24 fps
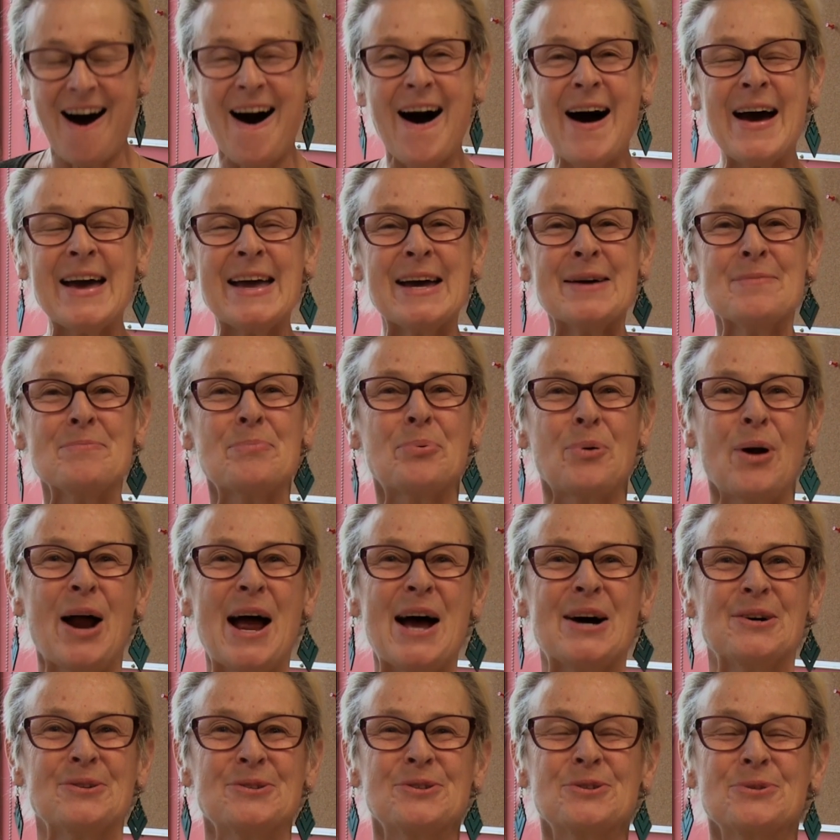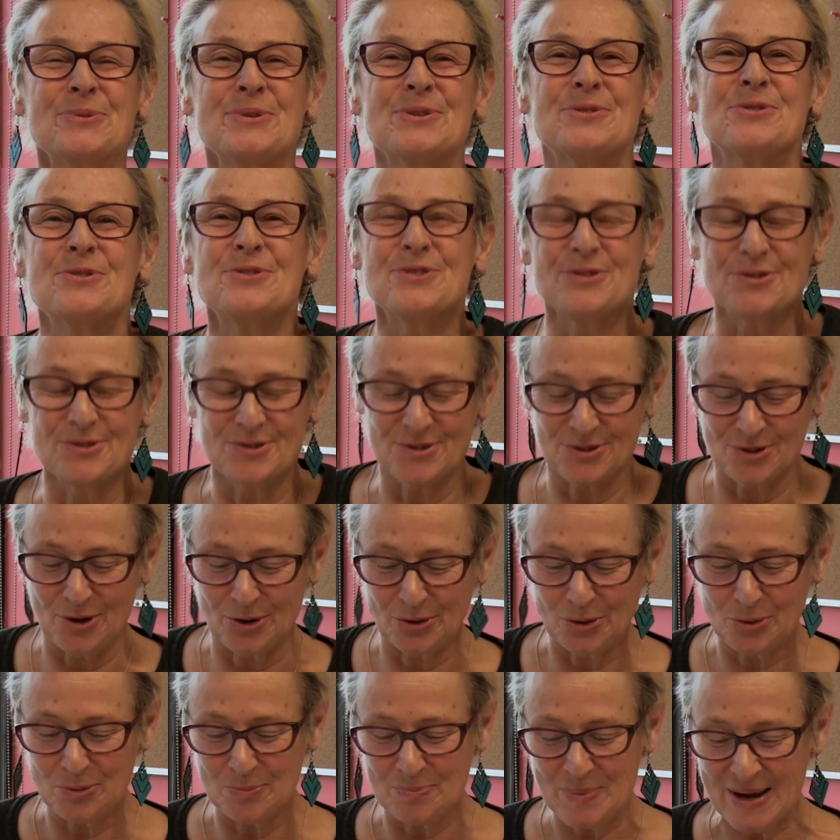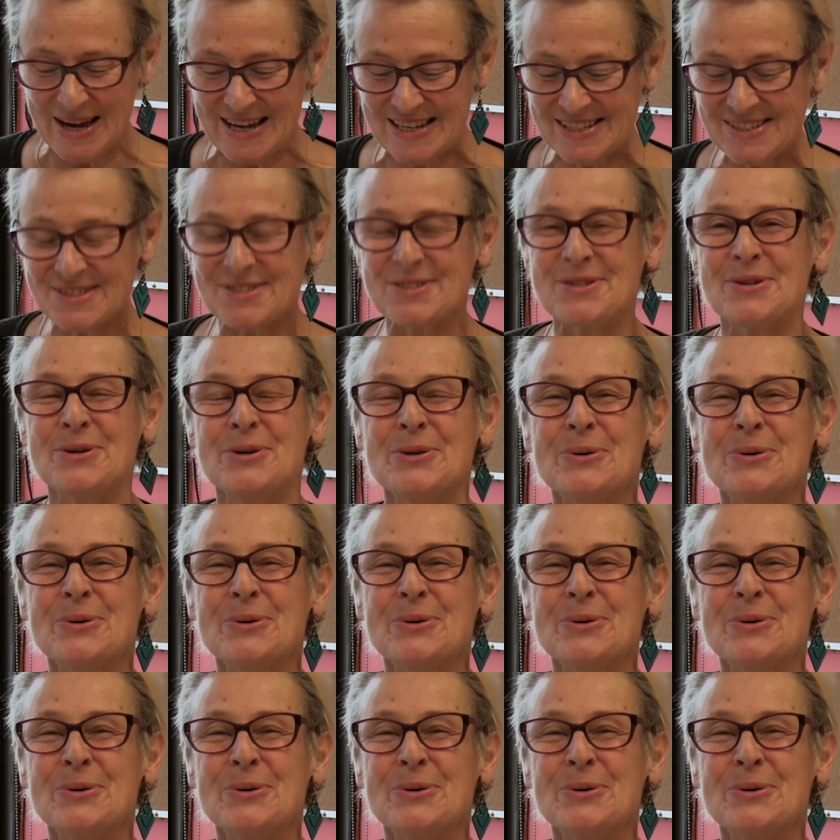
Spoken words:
I am proud to introduce Donald Best,